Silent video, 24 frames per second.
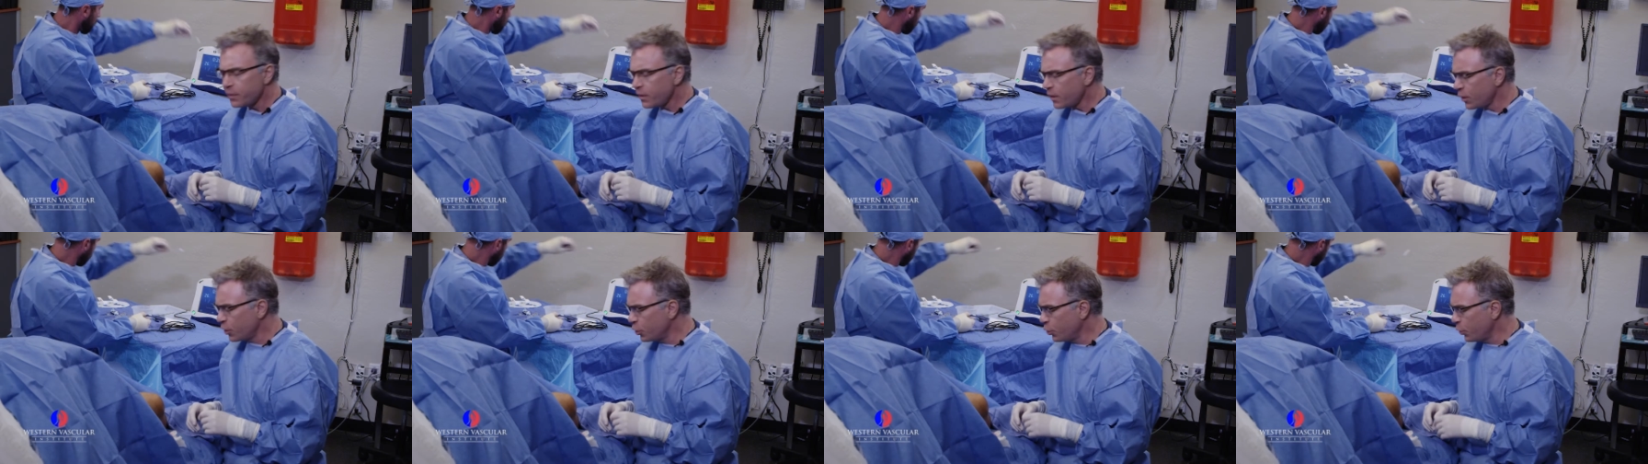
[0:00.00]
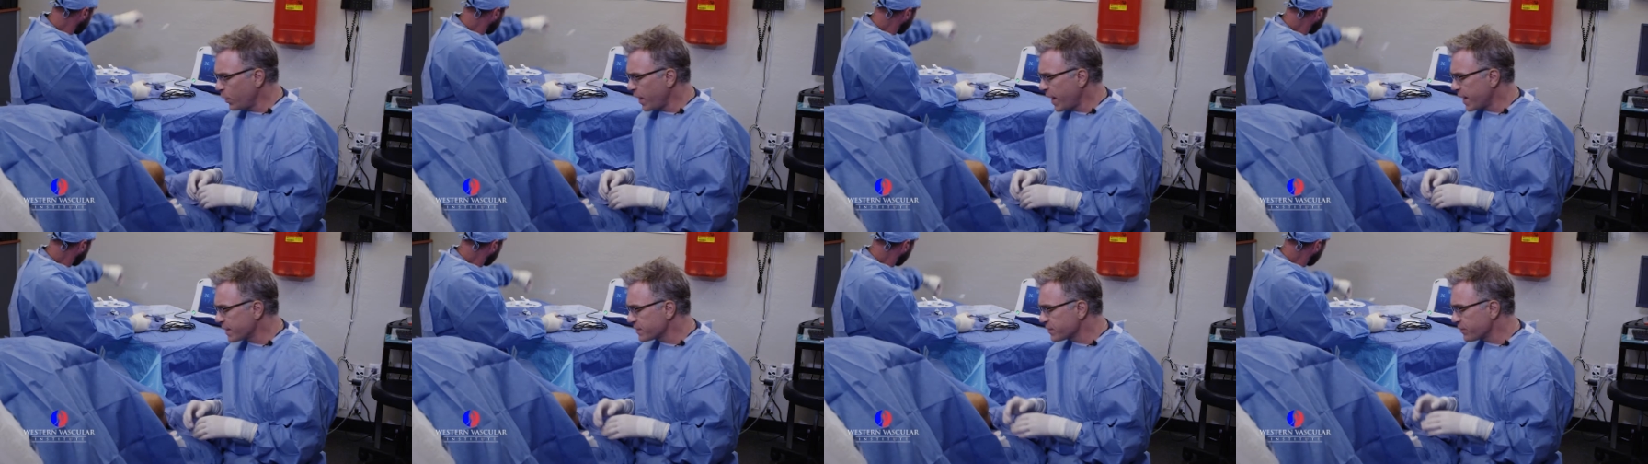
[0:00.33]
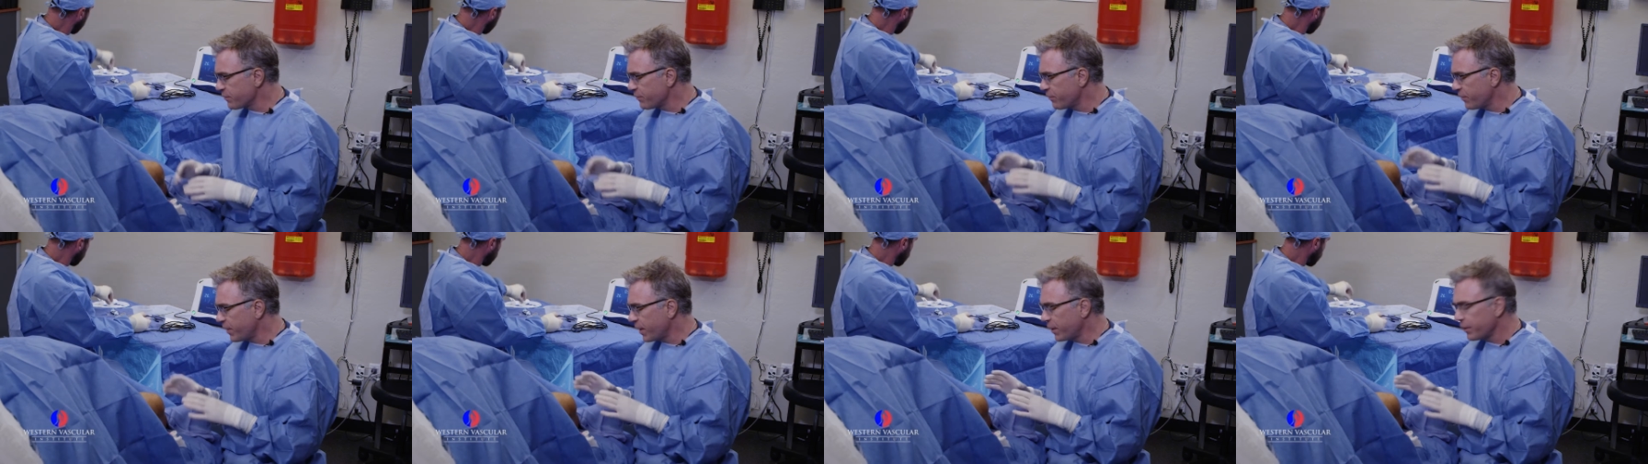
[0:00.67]
who has a
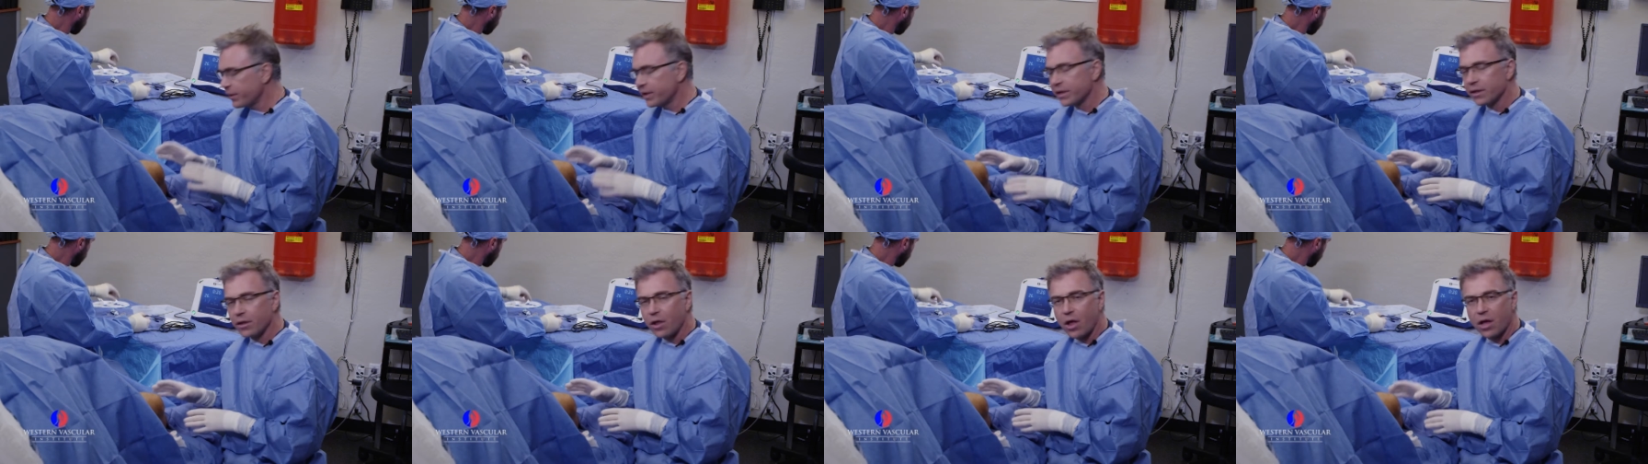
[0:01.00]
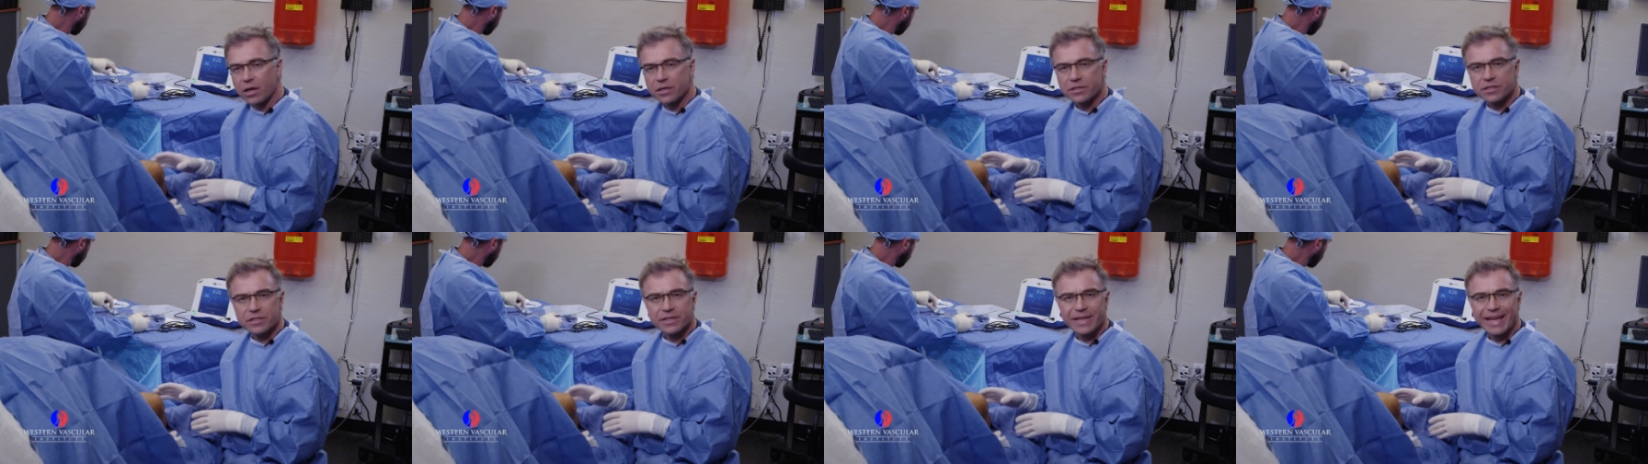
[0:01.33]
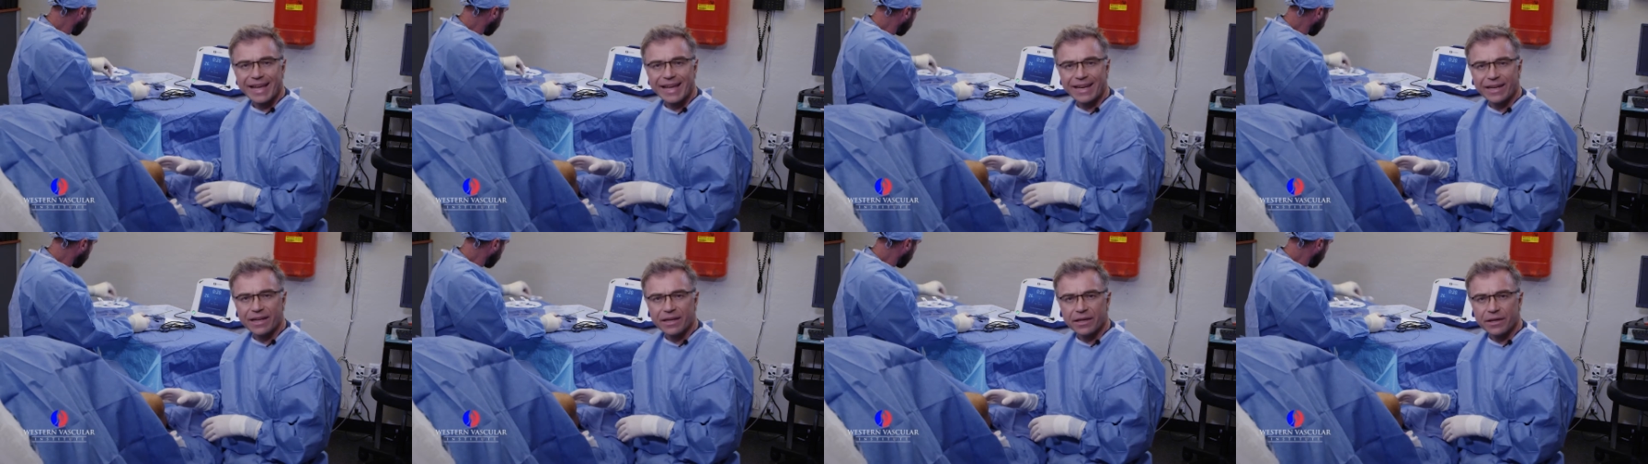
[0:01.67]
very
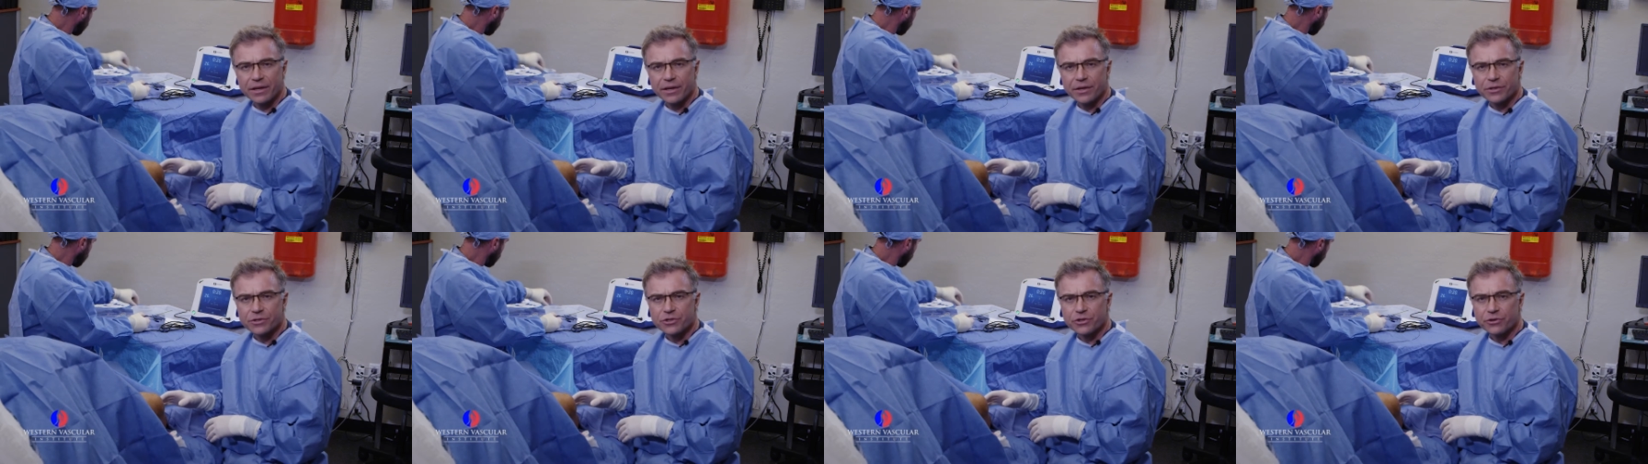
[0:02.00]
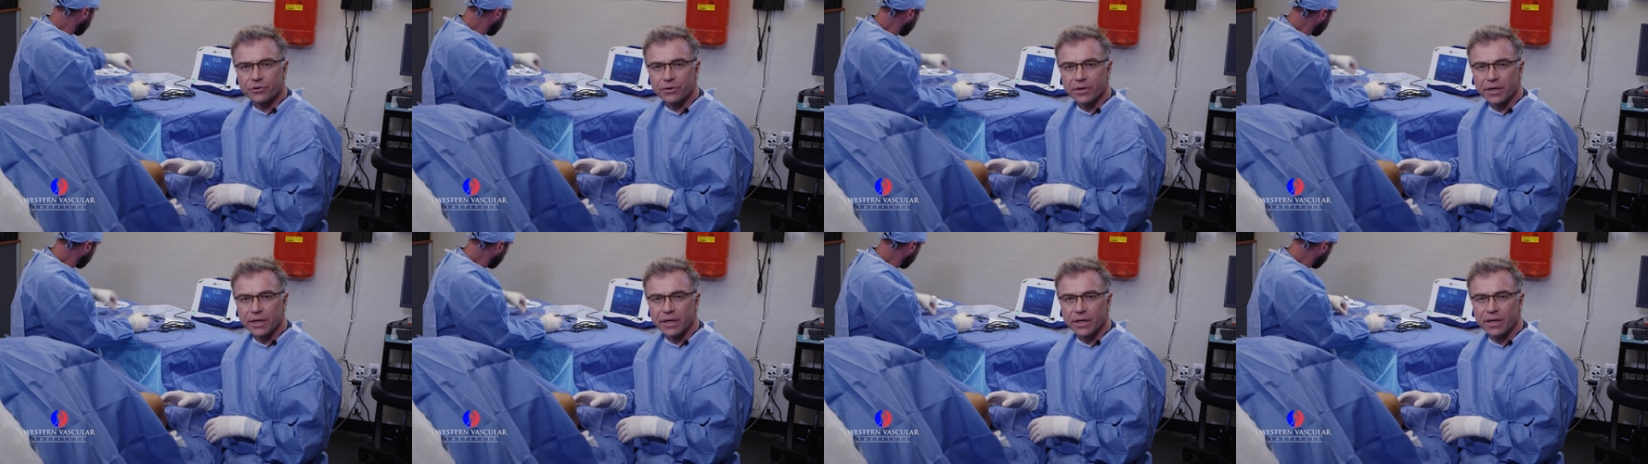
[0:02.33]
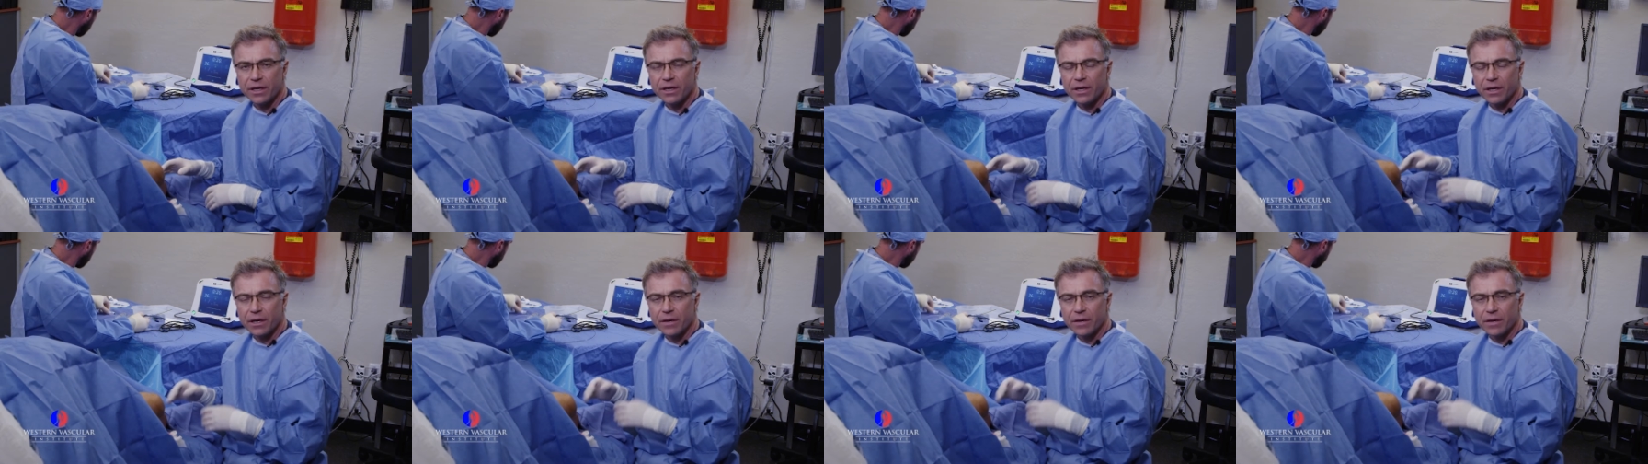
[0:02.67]
long-standing history